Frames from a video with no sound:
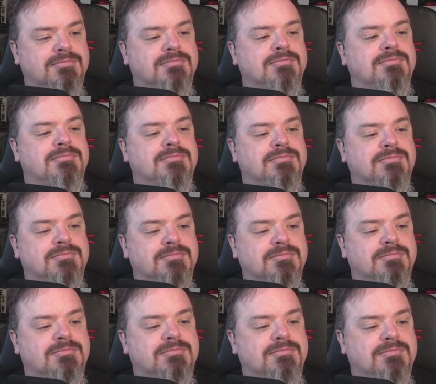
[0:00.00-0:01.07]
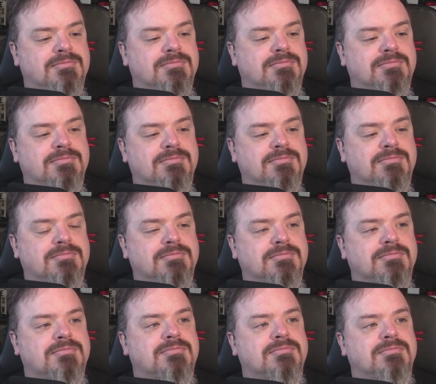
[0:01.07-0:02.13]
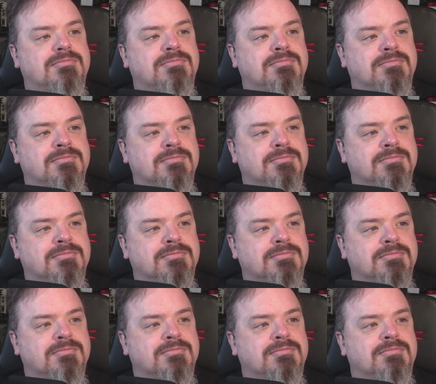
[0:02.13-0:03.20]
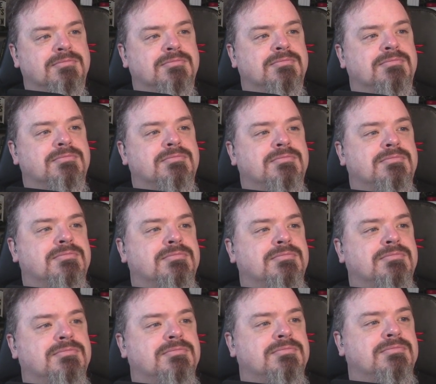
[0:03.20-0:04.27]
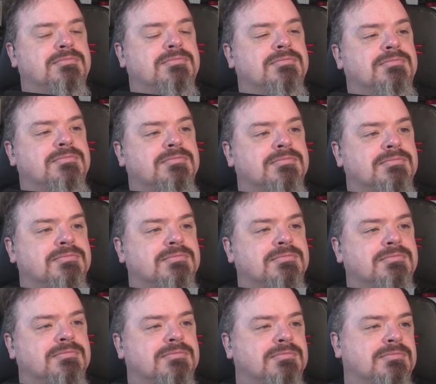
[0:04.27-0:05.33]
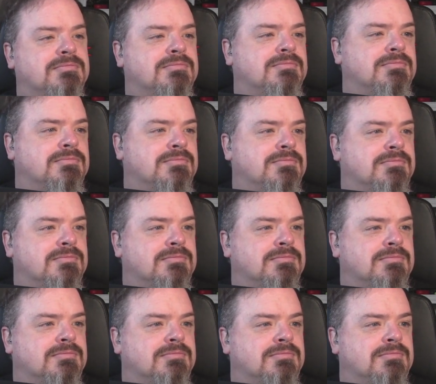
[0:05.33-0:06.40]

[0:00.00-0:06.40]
No words are spoken by the person on screen.